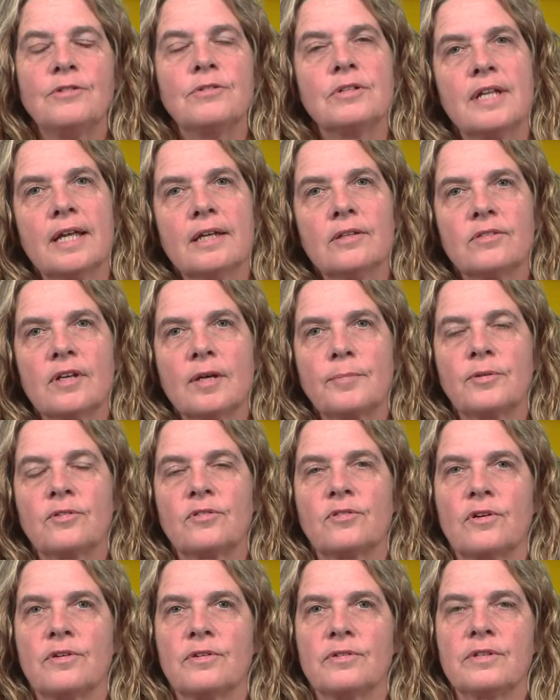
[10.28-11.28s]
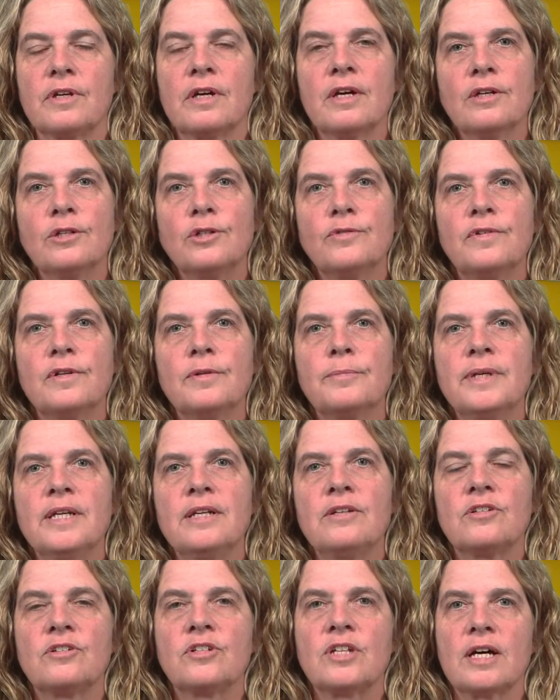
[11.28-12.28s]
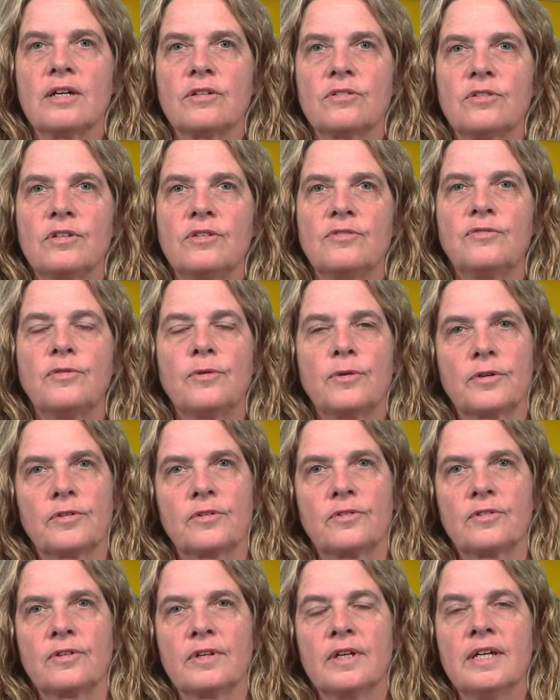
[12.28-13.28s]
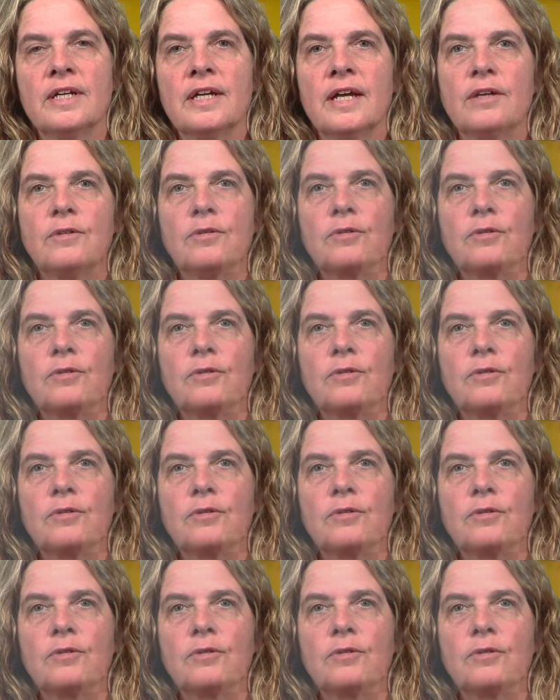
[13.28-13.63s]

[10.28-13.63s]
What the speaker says: today's episode, you will meet Darcy Fox, an